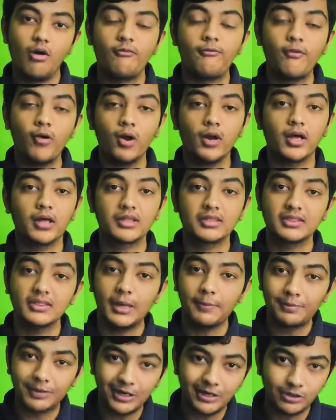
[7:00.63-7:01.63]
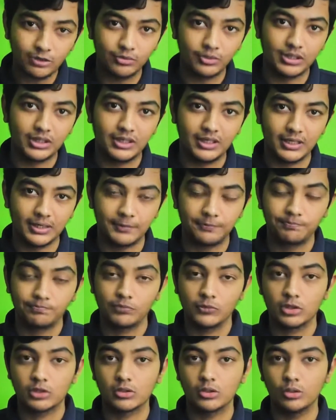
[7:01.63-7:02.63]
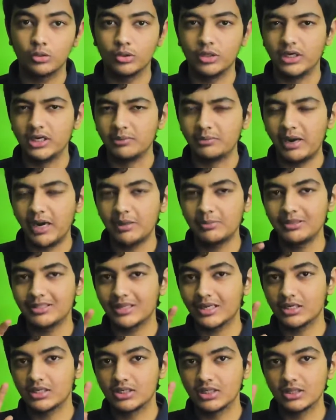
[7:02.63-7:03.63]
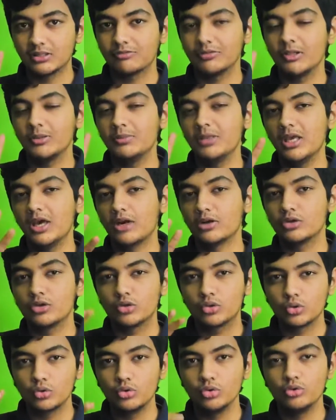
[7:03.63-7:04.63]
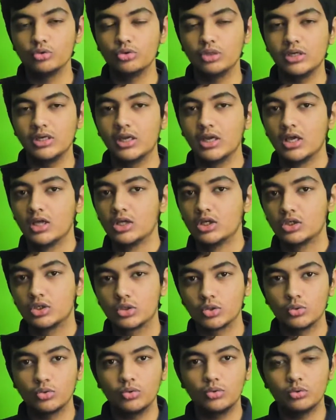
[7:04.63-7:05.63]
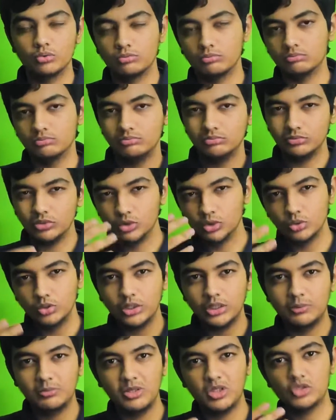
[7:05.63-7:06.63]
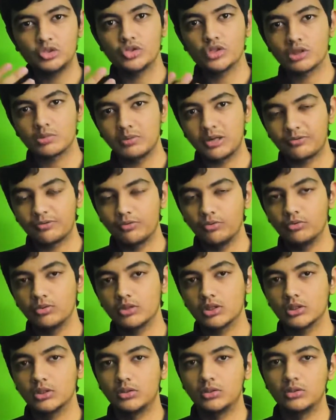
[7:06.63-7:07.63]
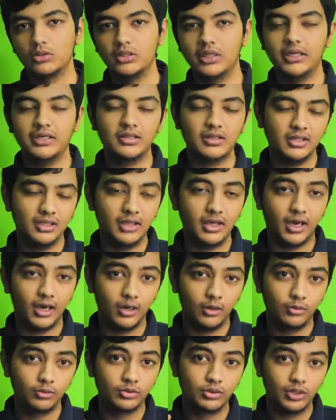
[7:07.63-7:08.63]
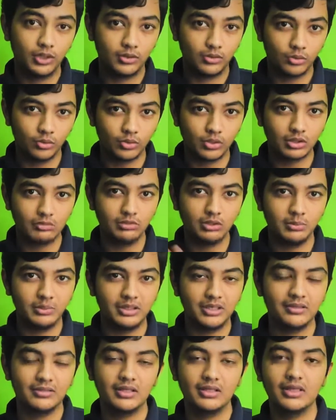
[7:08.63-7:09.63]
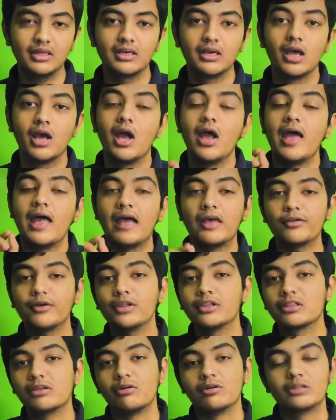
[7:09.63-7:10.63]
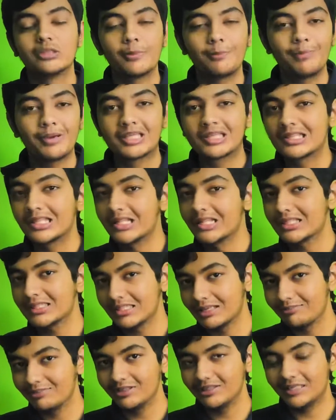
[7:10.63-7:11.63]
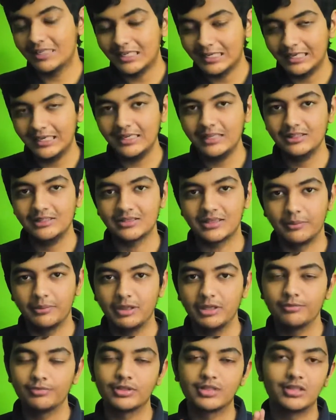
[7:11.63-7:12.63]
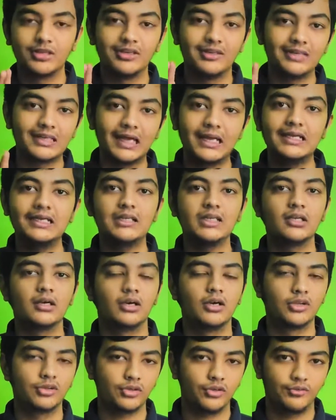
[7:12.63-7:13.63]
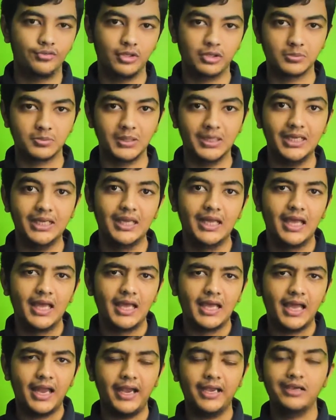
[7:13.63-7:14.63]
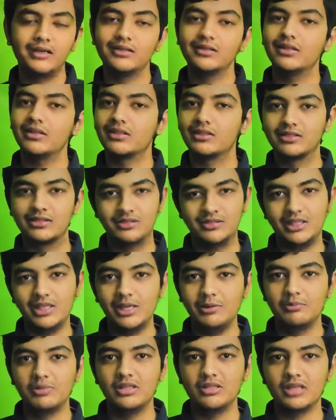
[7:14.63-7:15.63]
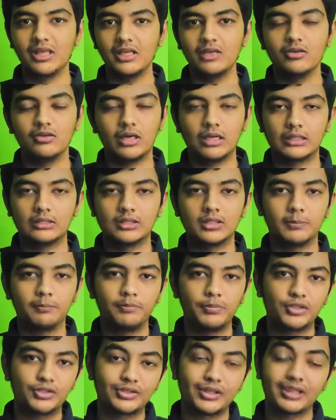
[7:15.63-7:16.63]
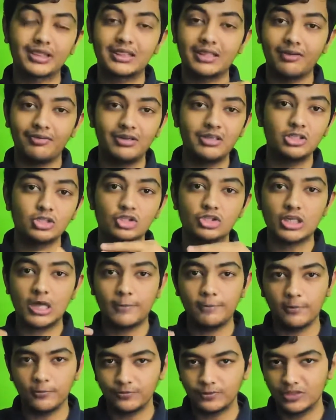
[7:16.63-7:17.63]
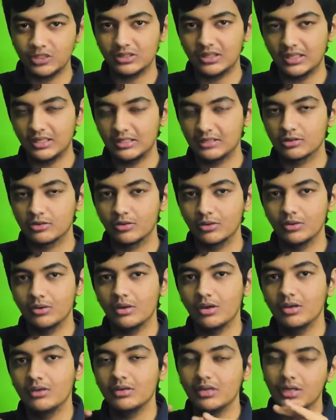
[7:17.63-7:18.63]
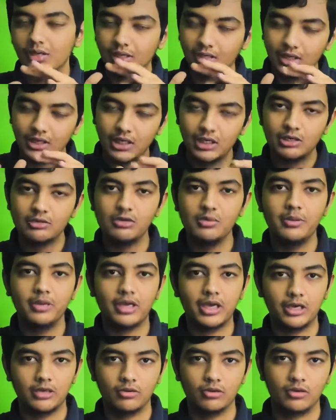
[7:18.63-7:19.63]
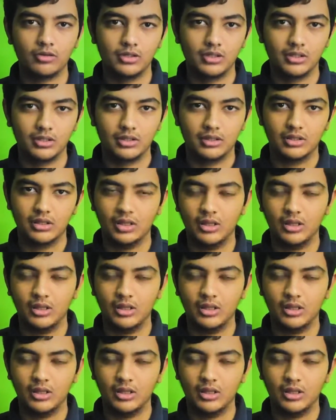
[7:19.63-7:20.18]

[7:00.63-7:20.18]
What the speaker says: for a separate uniting. So it might be that this will be a two unit based smartphone. So let's see how the Google will be teaching it. And also the Pixel 7a is coming with the 90 Hz of display, and the same design, the Pixel 7ish type of design is going on. It will be carrying on this.